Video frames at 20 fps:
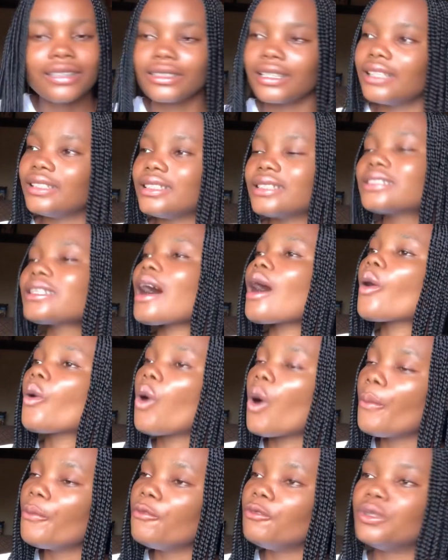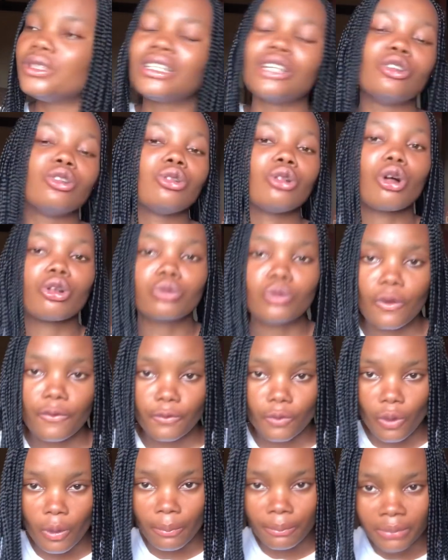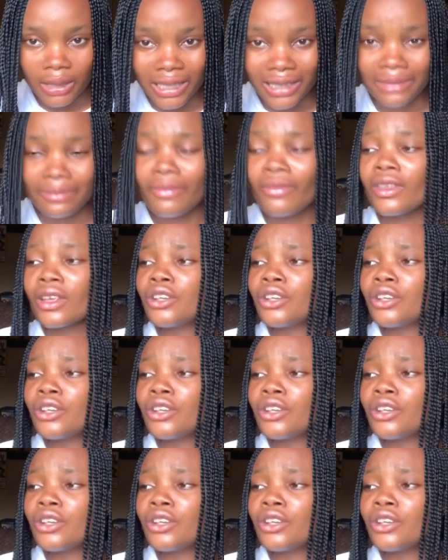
then they start coming with a lot of complaint.